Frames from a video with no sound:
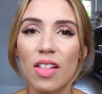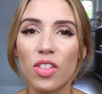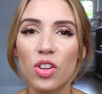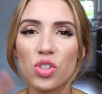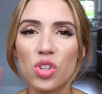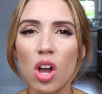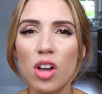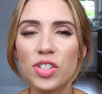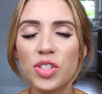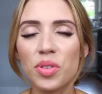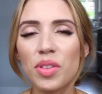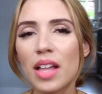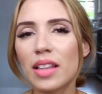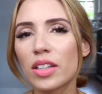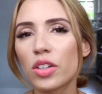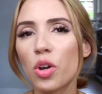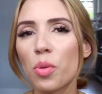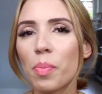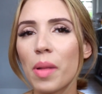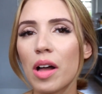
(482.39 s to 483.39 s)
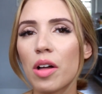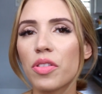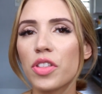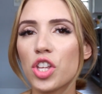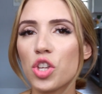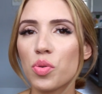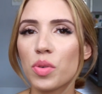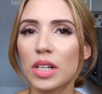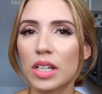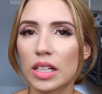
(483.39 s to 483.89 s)
There's also that little bell
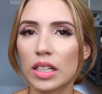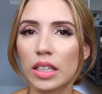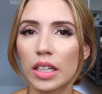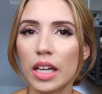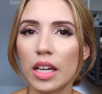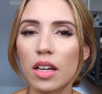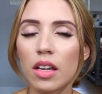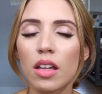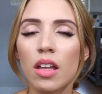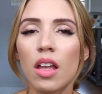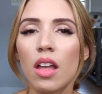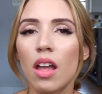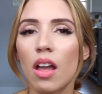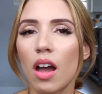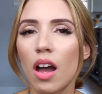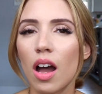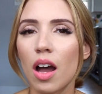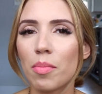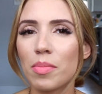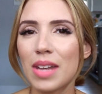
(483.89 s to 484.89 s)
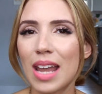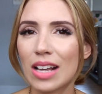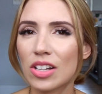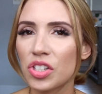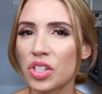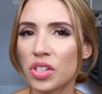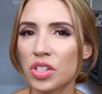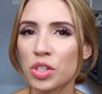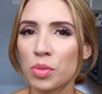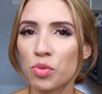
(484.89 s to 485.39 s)
that you can click
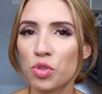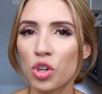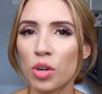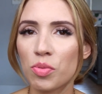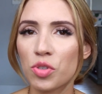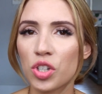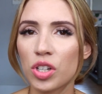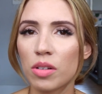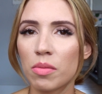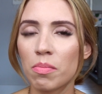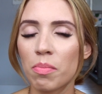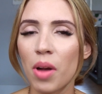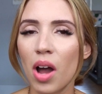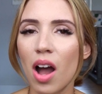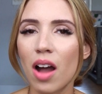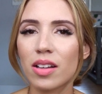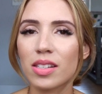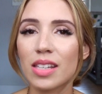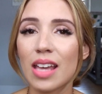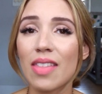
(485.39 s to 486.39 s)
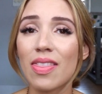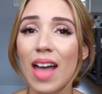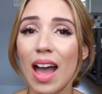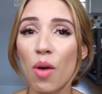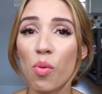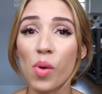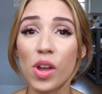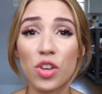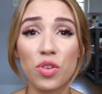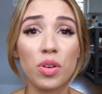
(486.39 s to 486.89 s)
next to the subscription box, and
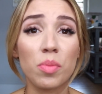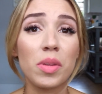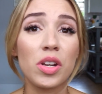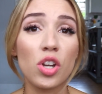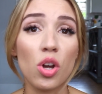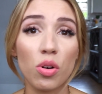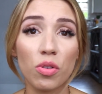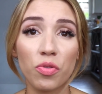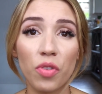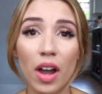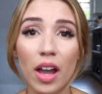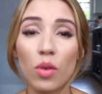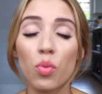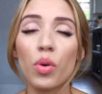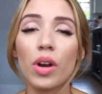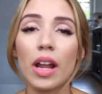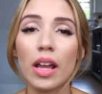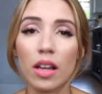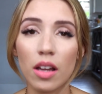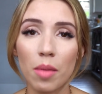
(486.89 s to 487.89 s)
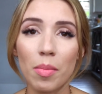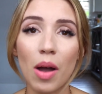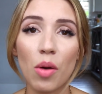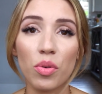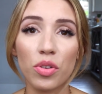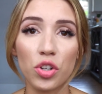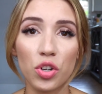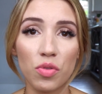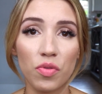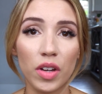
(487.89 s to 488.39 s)
that way you can be notified when I come
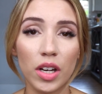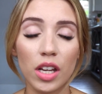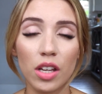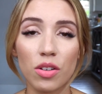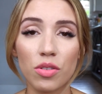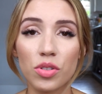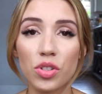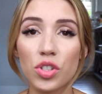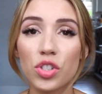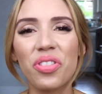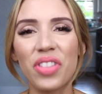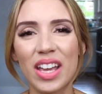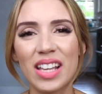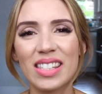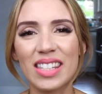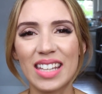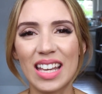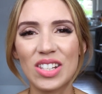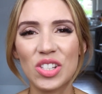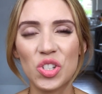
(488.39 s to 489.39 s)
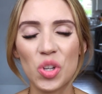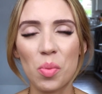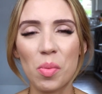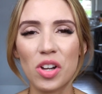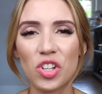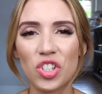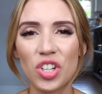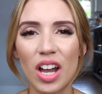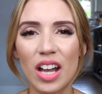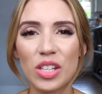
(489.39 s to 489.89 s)
out with new videos. Thanks again so
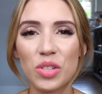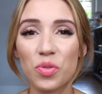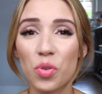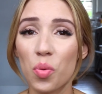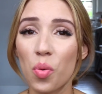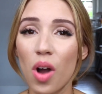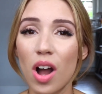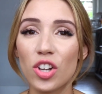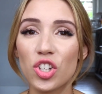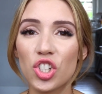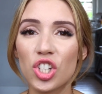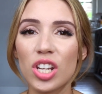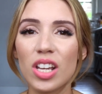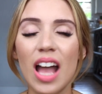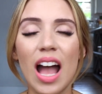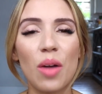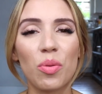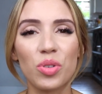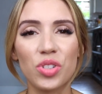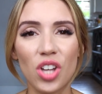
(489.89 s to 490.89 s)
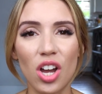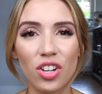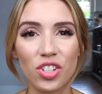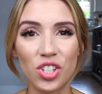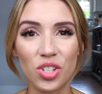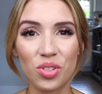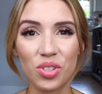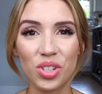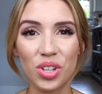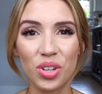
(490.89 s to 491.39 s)
much, guys, for watching. I will talk
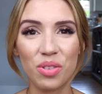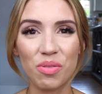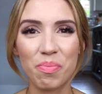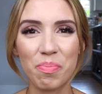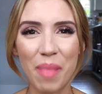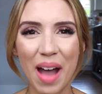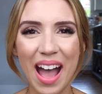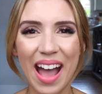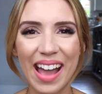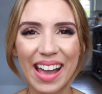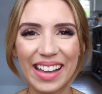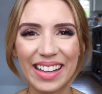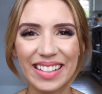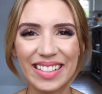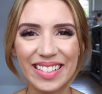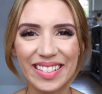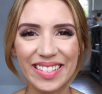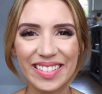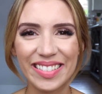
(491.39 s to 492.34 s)
to you soon. Bye.